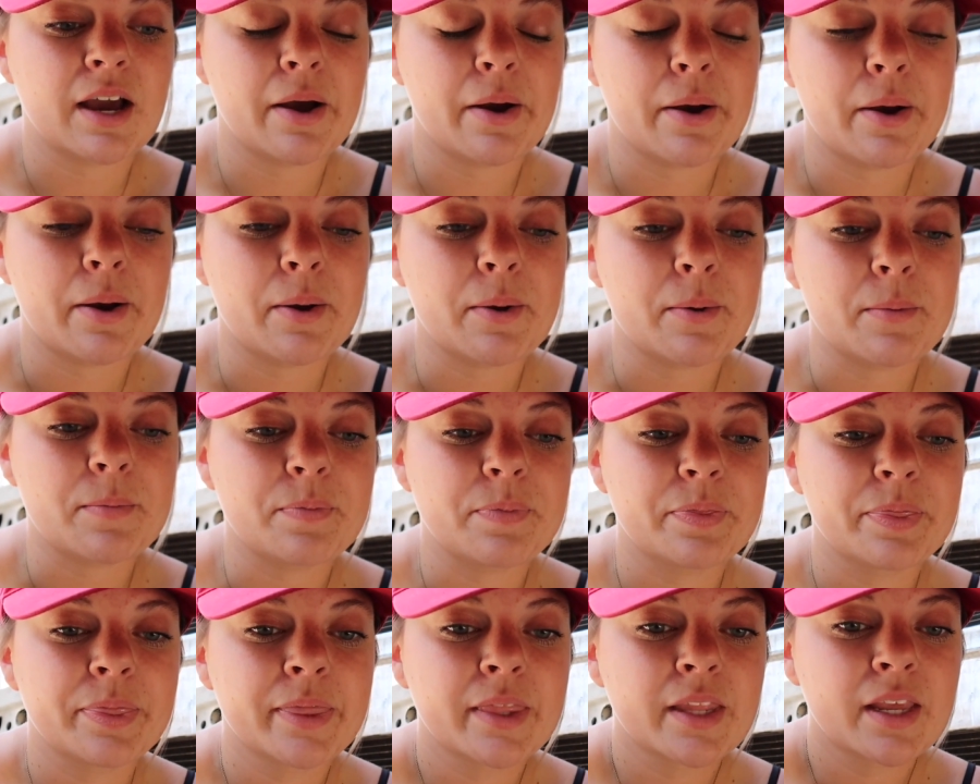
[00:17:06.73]

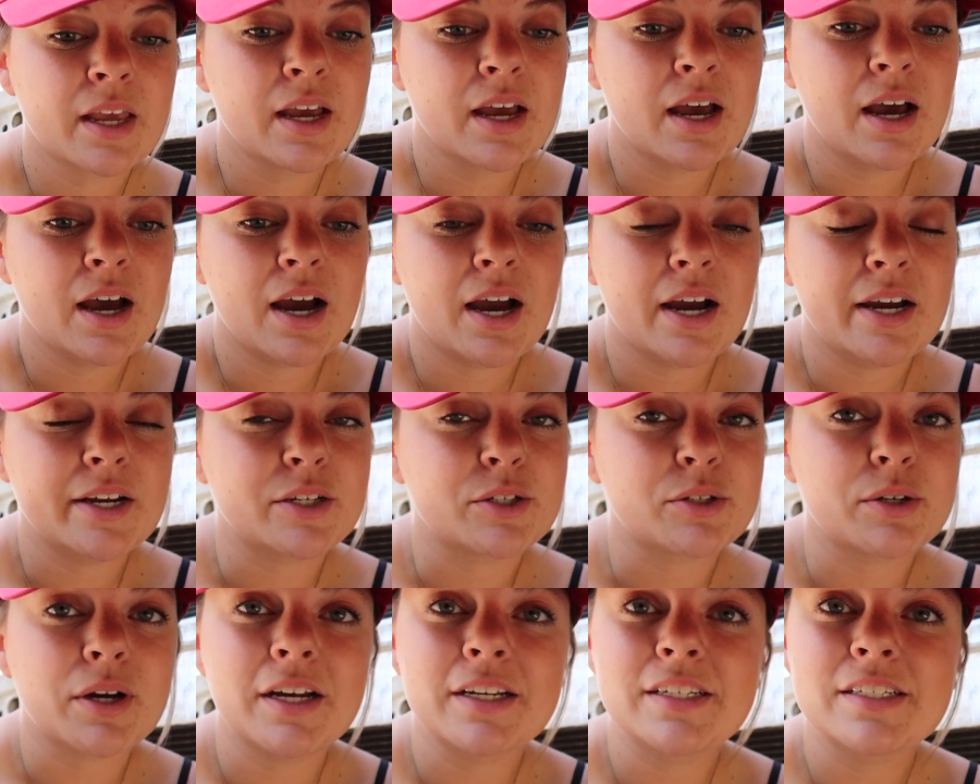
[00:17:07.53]
I
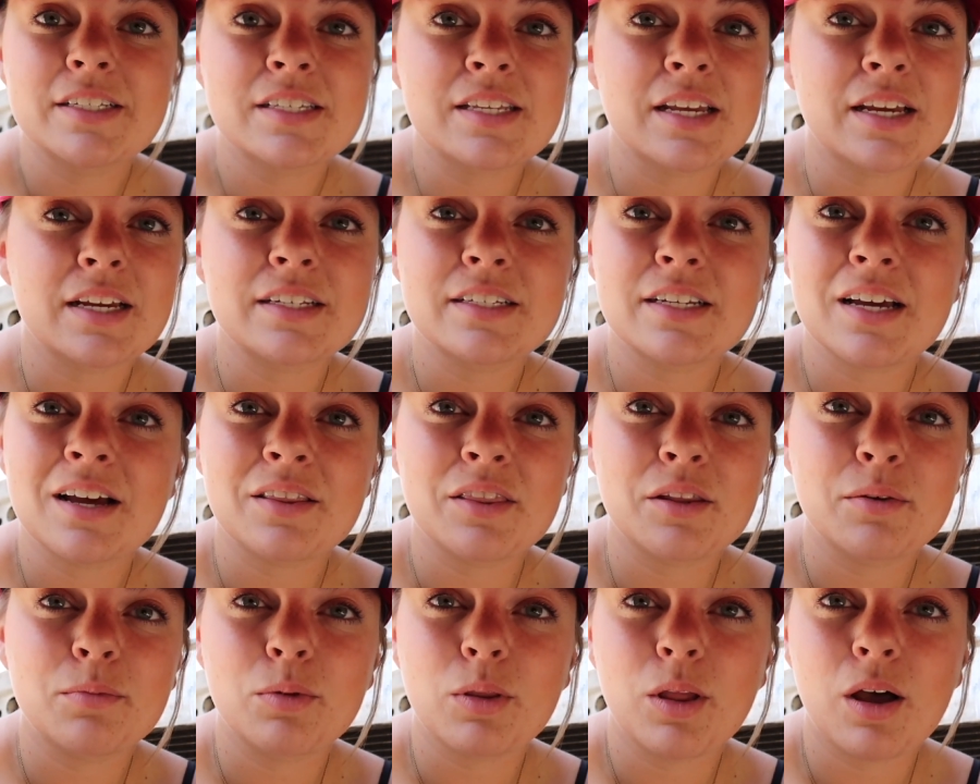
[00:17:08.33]
tried to sand
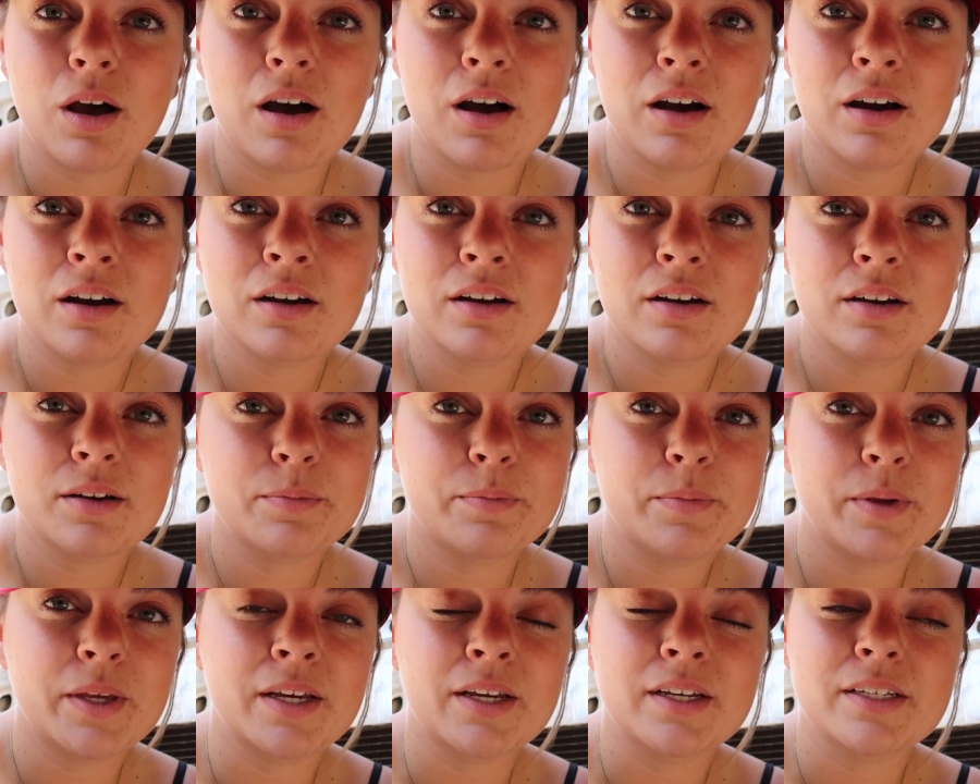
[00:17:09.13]
down the block
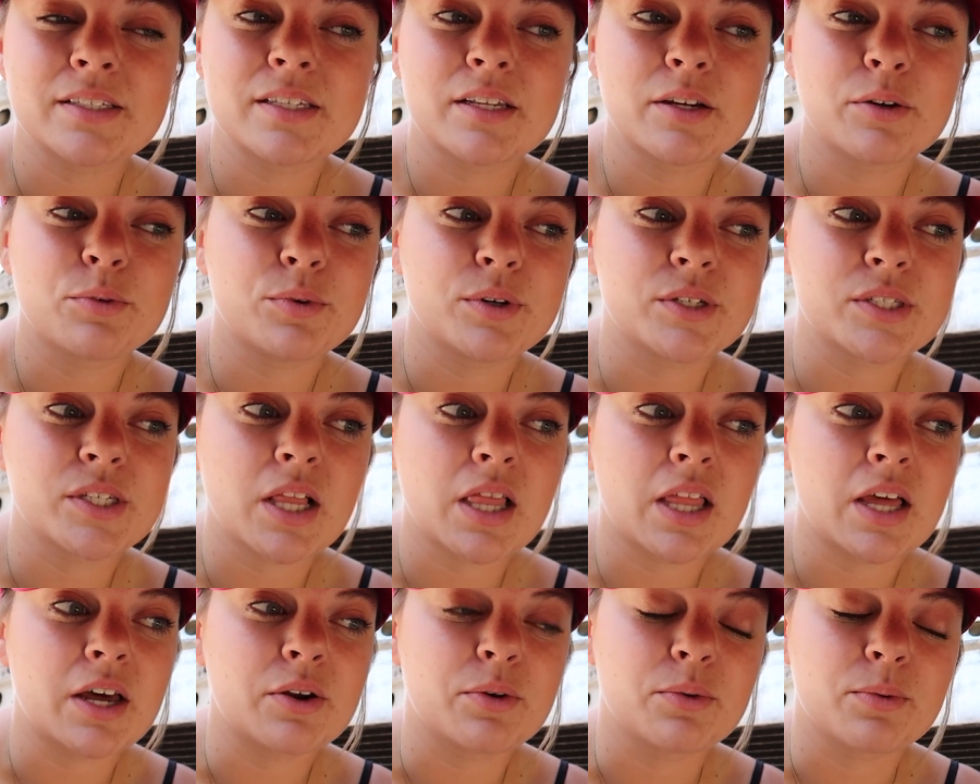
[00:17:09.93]
because there was a
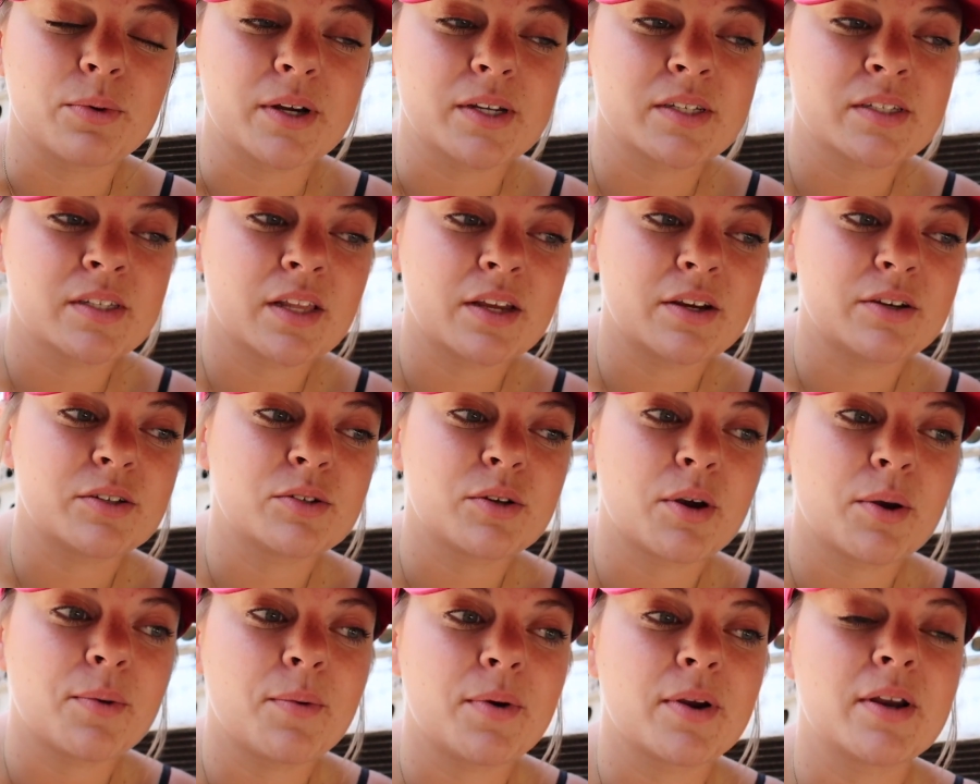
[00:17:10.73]
lot of rust there,
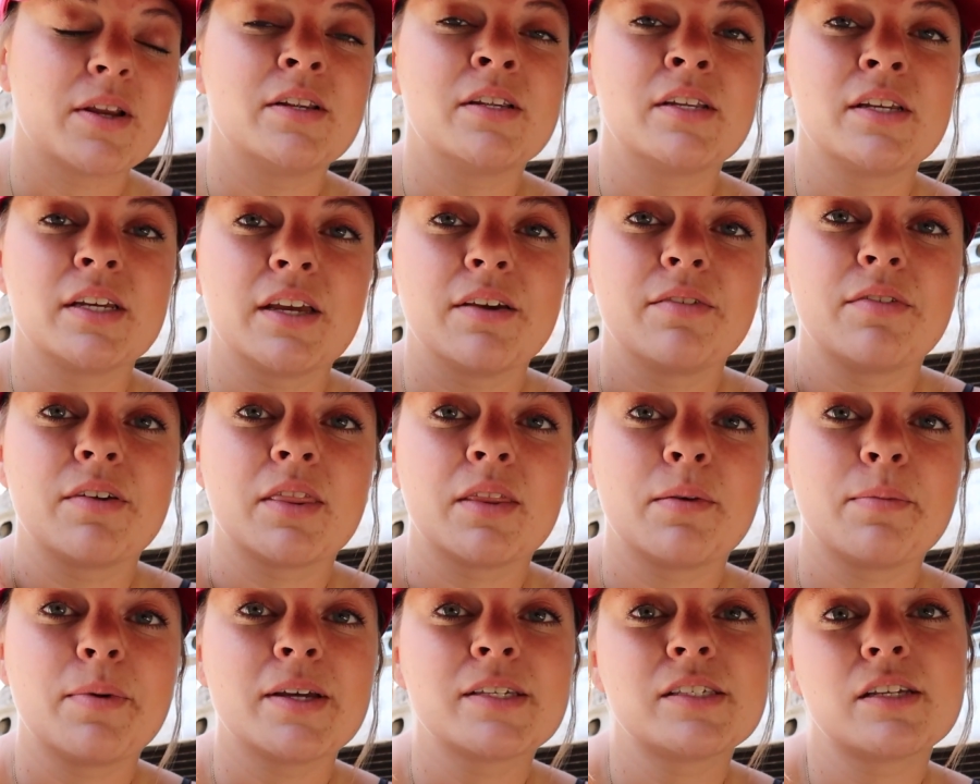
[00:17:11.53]
so I wanted to give it
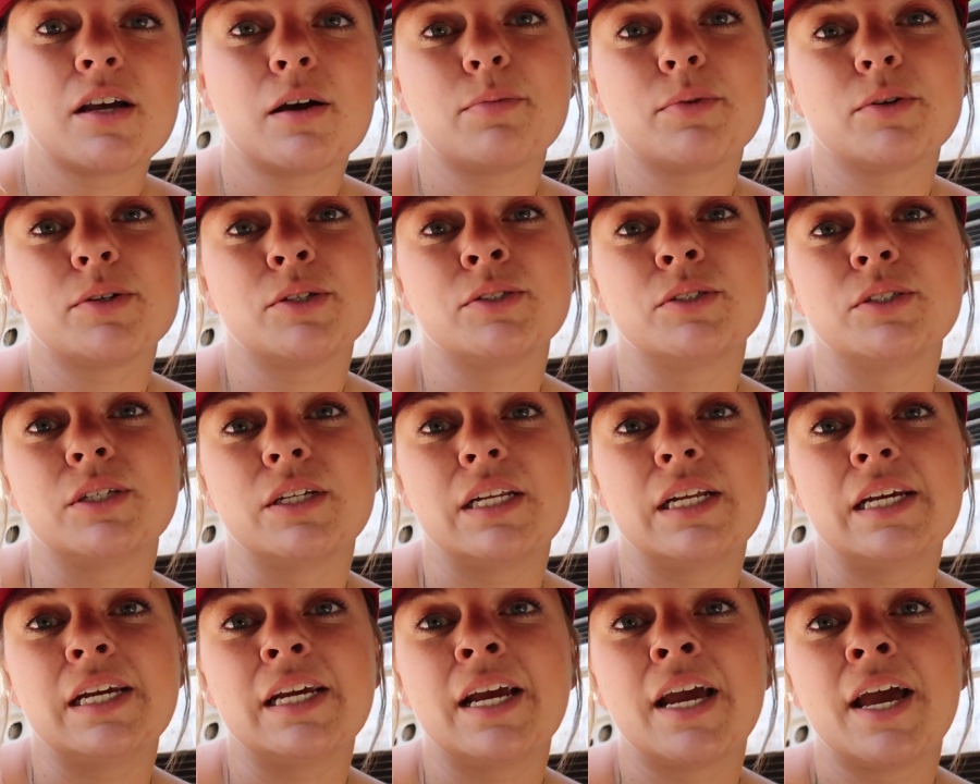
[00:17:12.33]
the best
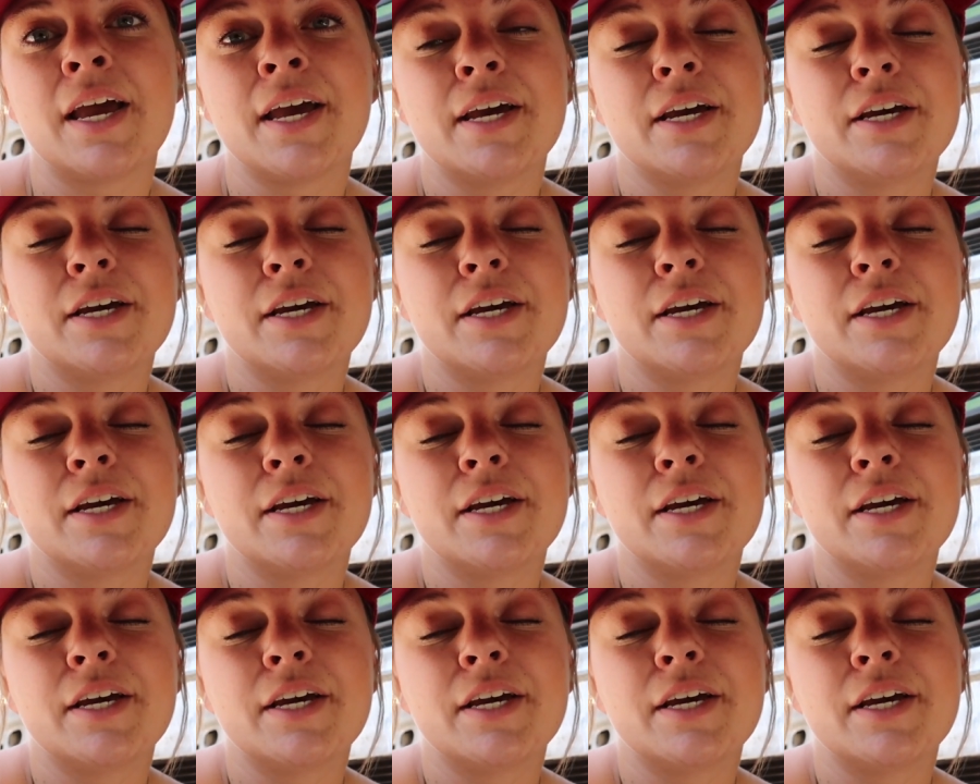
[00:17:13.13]
opportunity